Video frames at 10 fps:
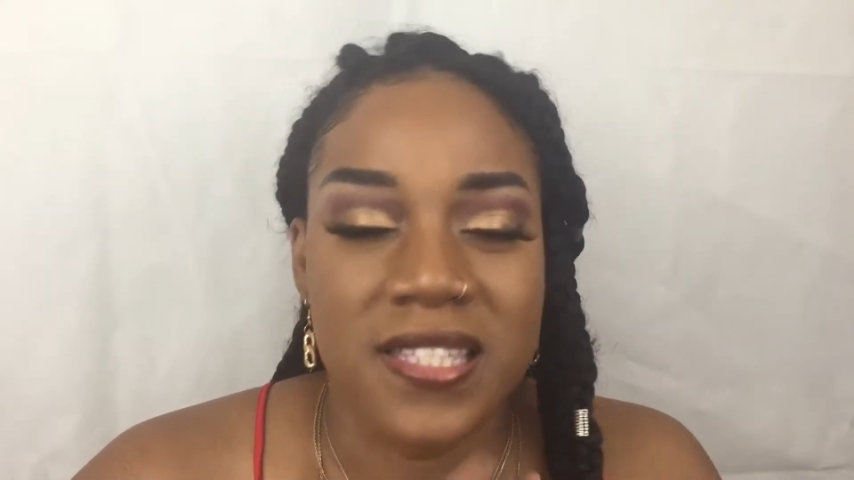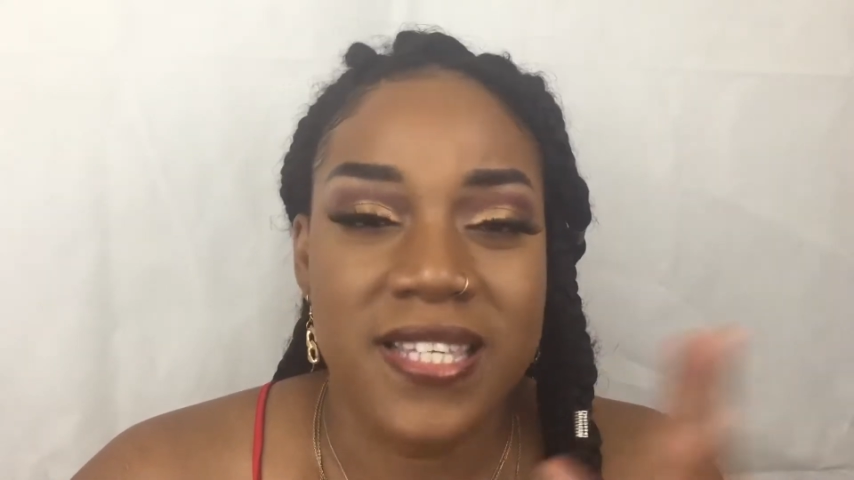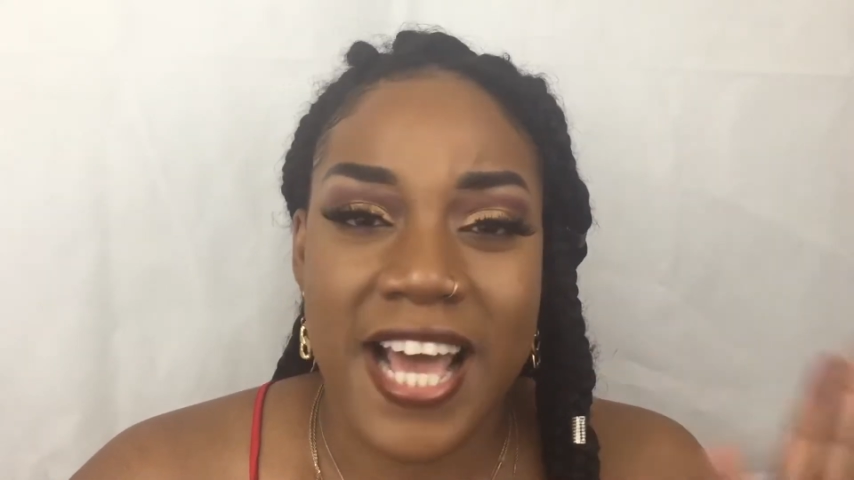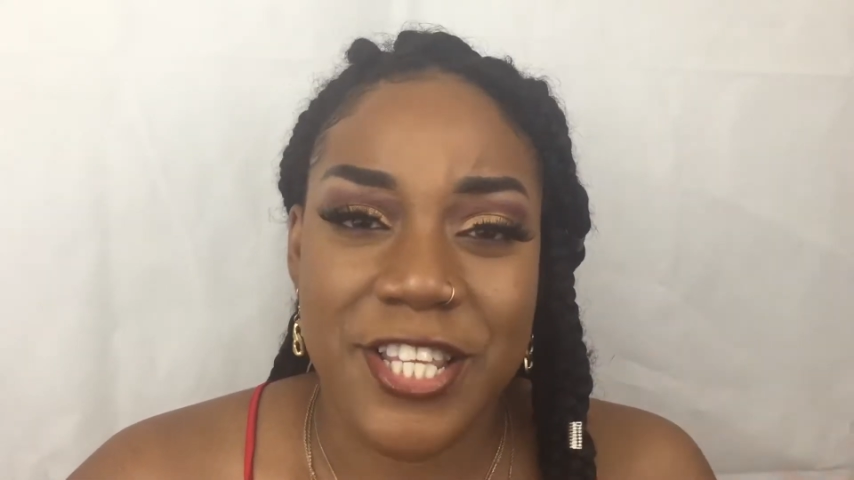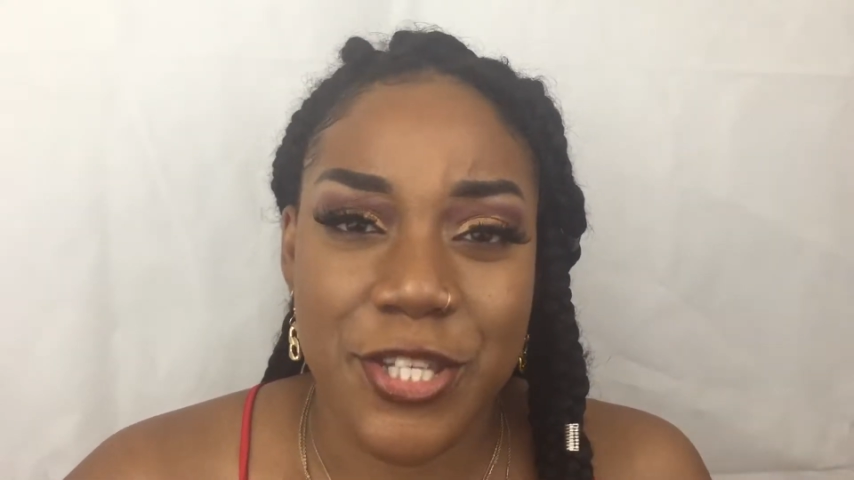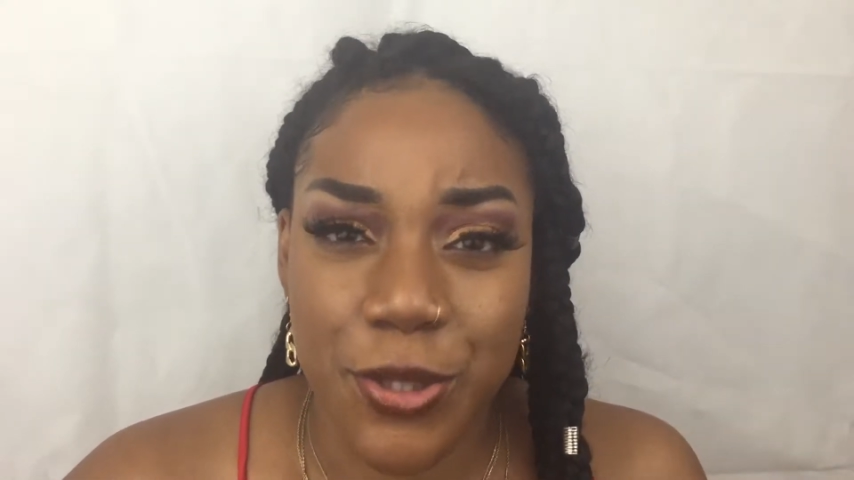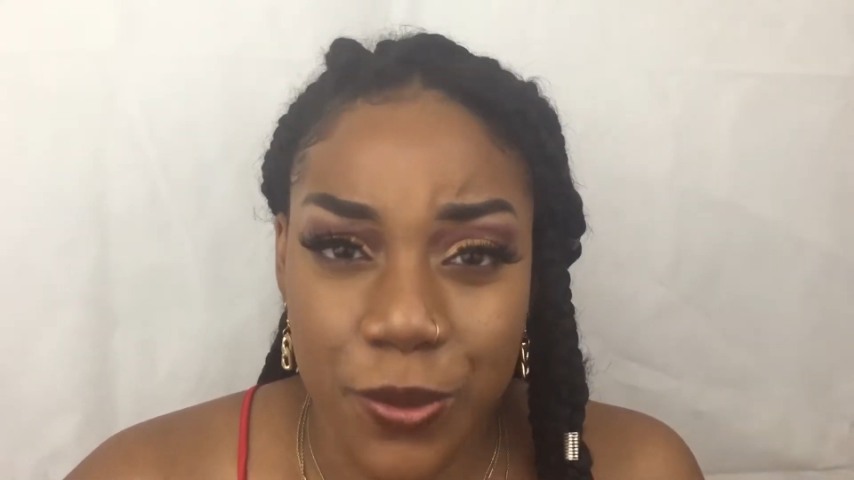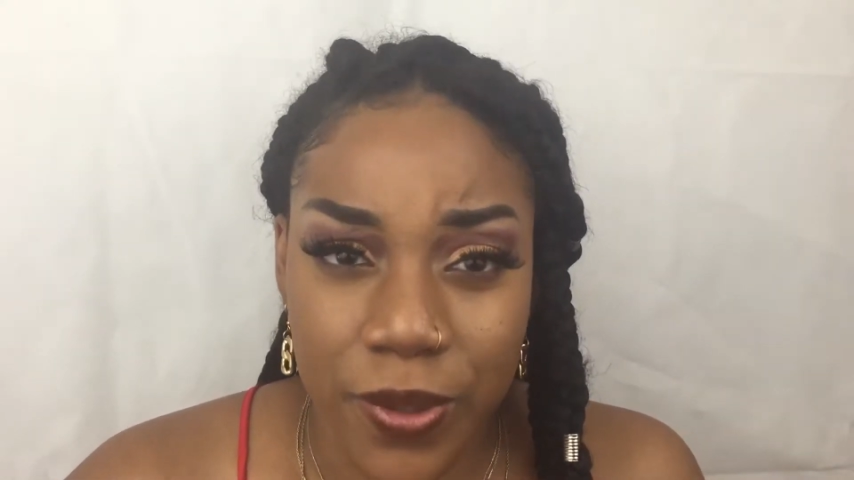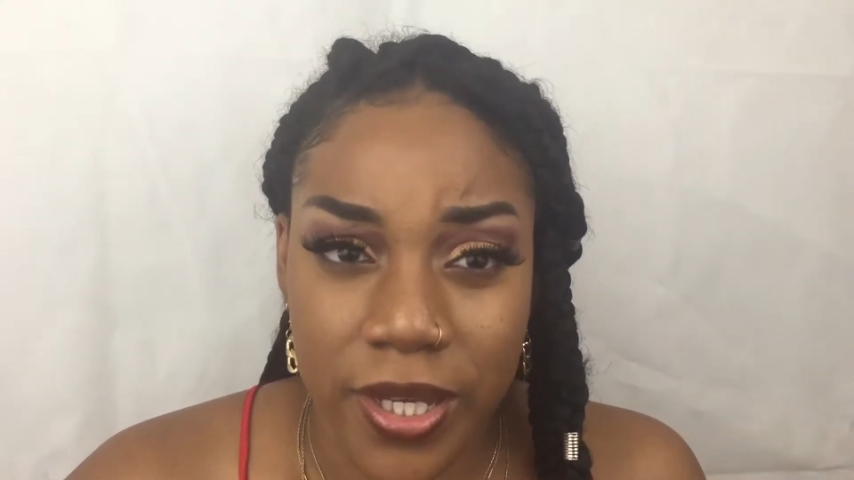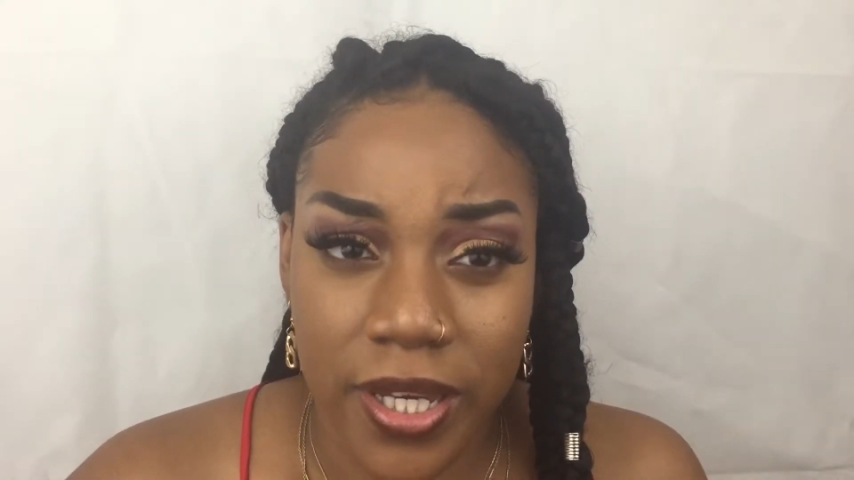
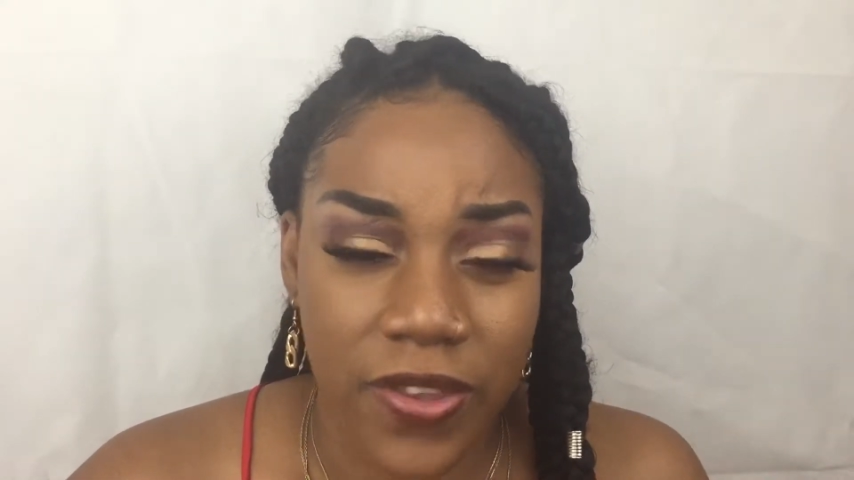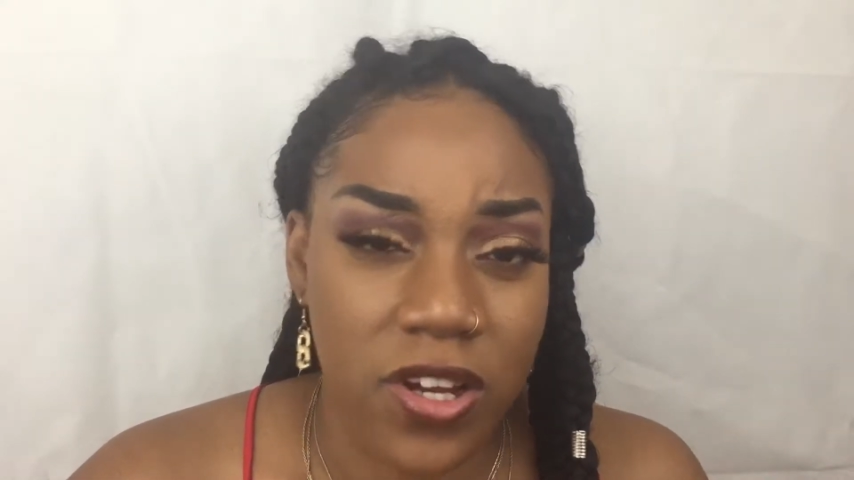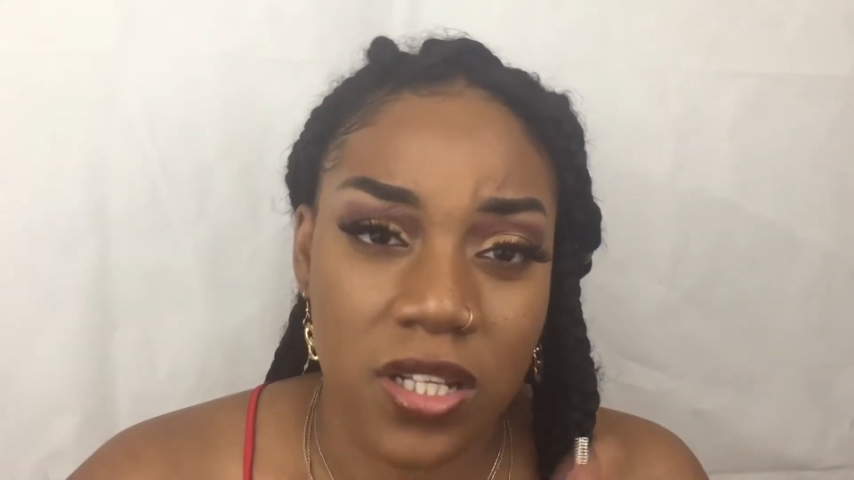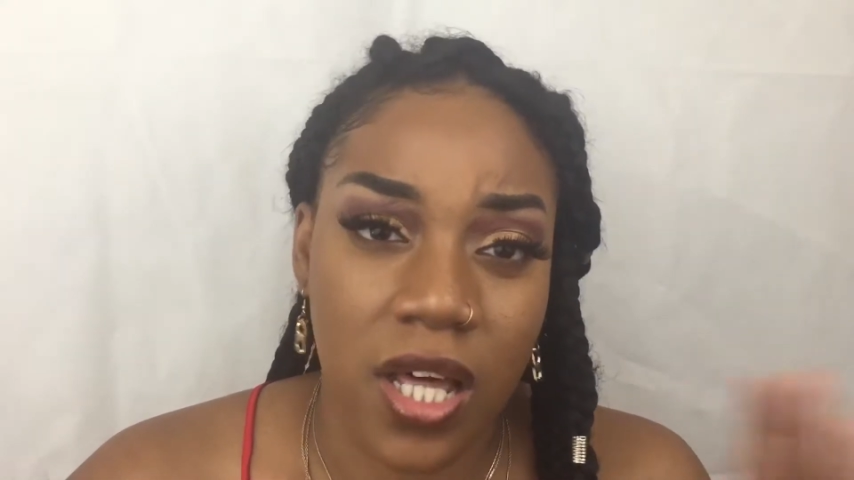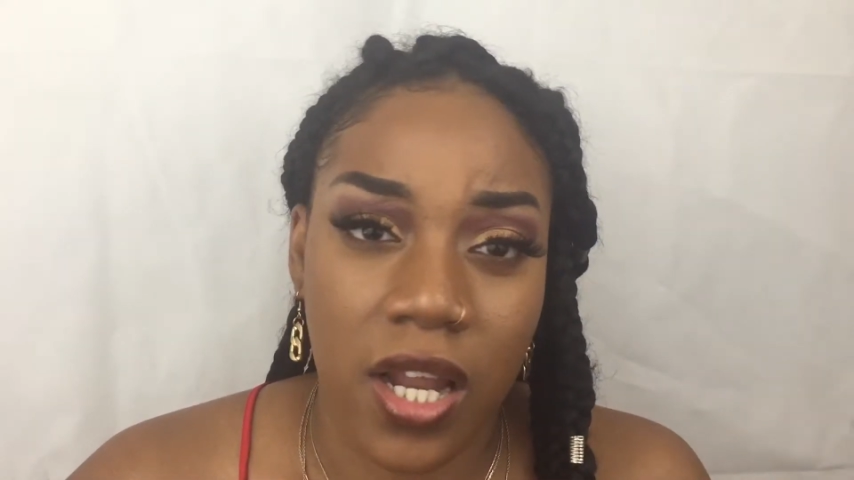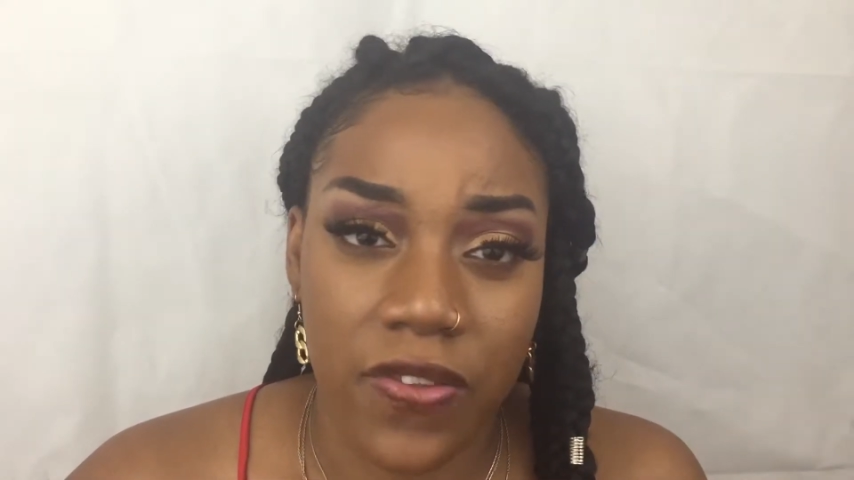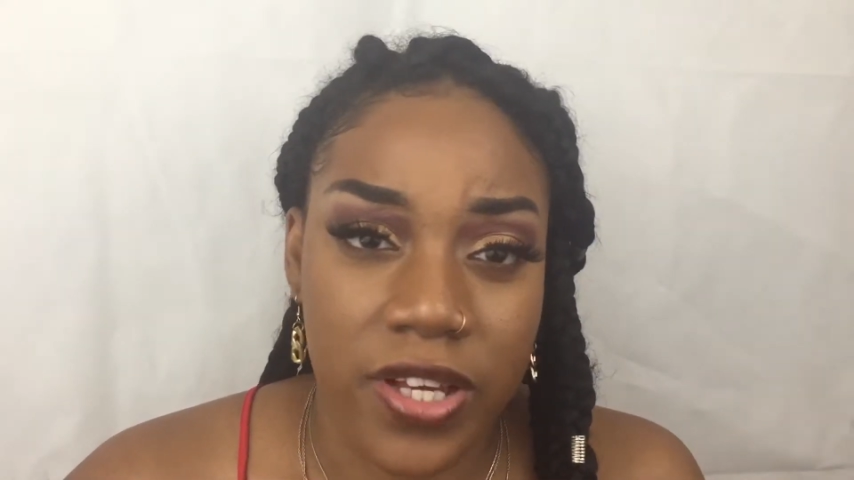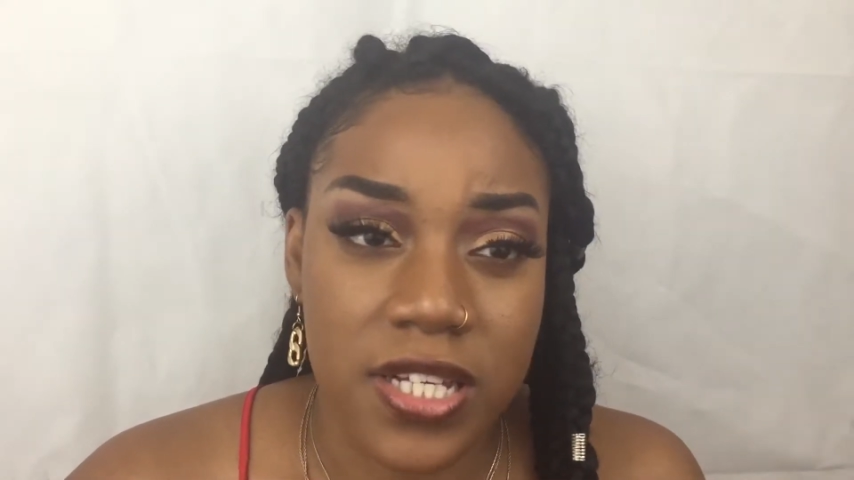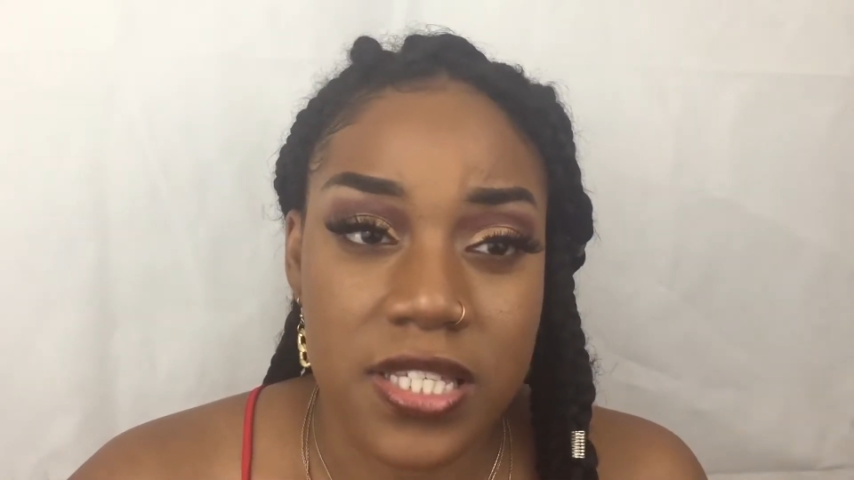tattooing, and there are a lot of things.